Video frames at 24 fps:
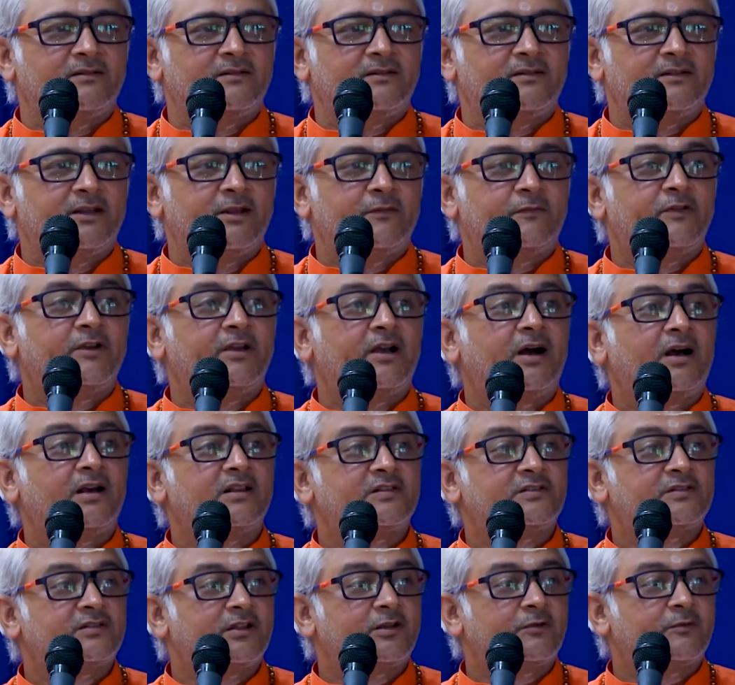If he
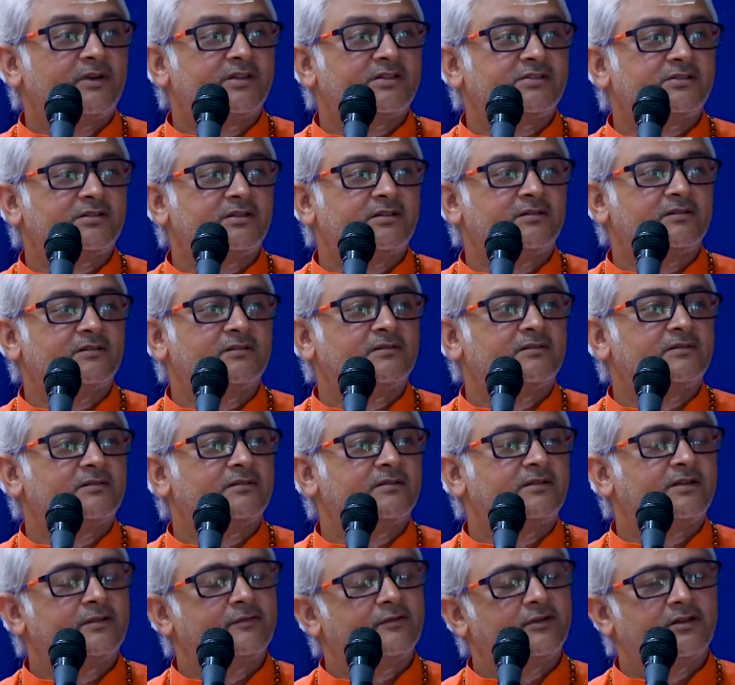asks a question,
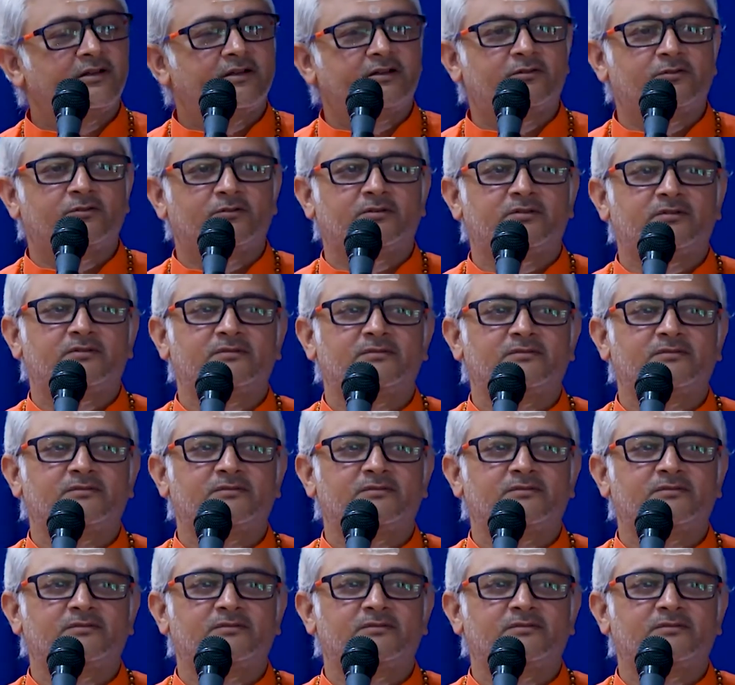he will ignore.